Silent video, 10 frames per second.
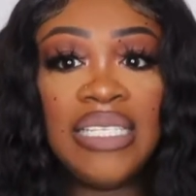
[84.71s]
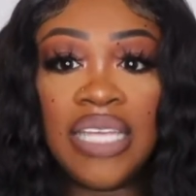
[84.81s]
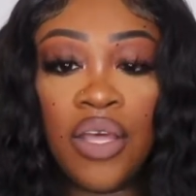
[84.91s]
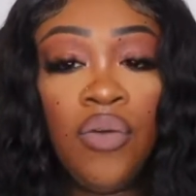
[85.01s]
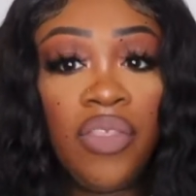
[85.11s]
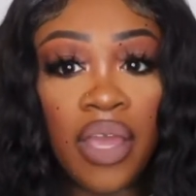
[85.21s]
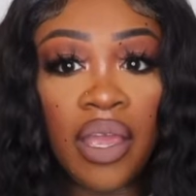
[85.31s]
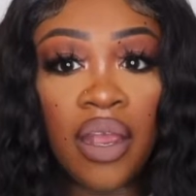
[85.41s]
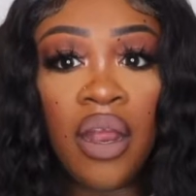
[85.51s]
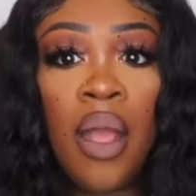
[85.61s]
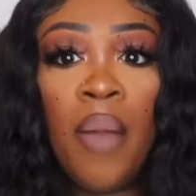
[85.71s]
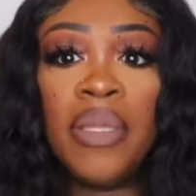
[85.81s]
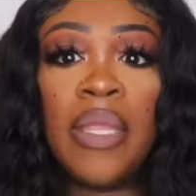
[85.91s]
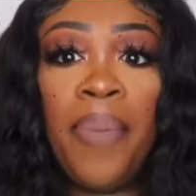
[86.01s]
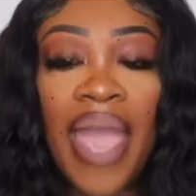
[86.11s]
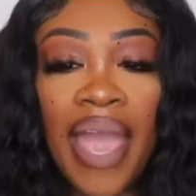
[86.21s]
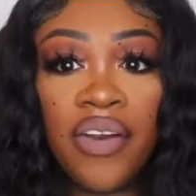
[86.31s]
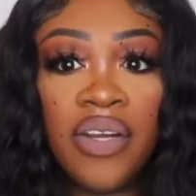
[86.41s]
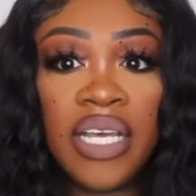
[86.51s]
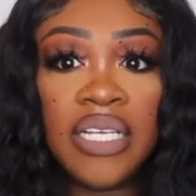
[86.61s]
still there, but the
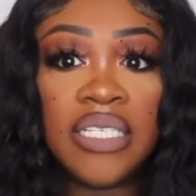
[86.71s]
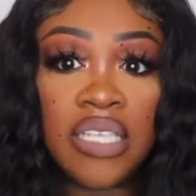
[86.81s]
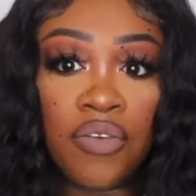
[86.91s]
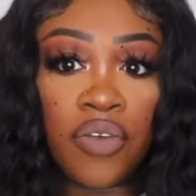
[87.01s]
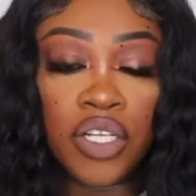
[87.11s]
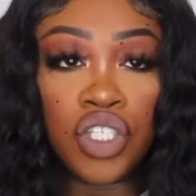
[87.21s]
pattern is different.